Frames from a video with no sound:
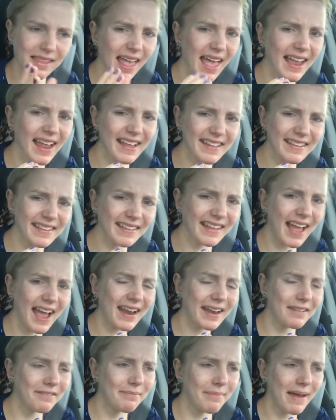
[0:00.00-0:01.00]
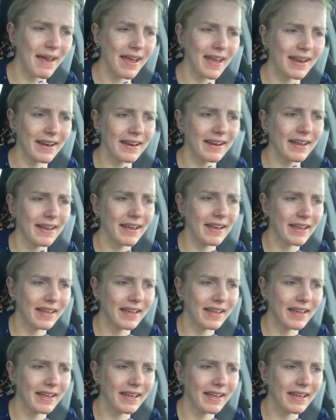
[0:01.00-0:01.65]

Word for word: I guess it's kind of been